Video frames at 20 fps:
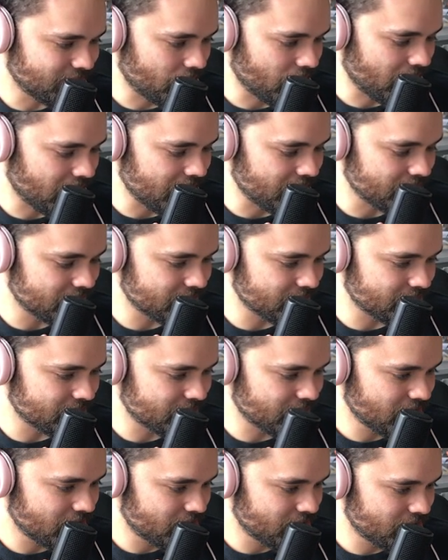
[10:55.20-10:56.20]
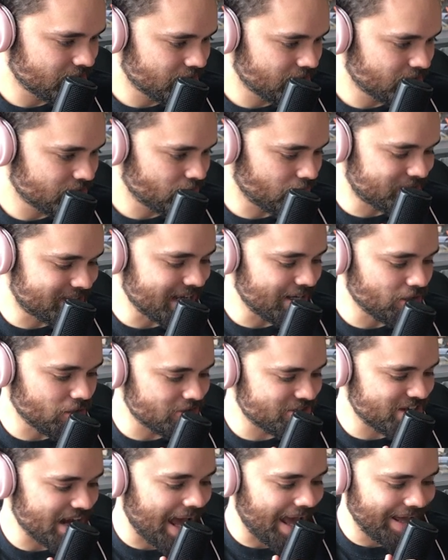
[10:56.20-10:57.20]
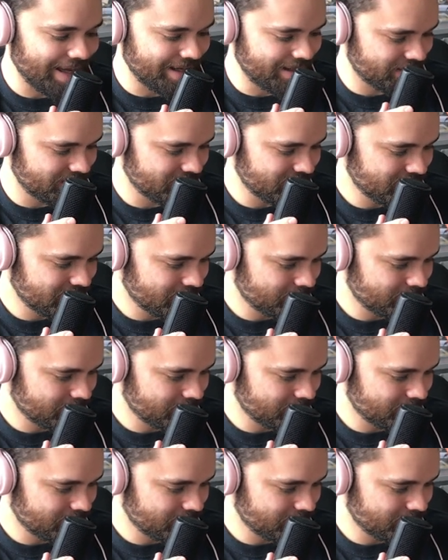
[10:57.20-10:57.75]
No hate. No tea, no shade.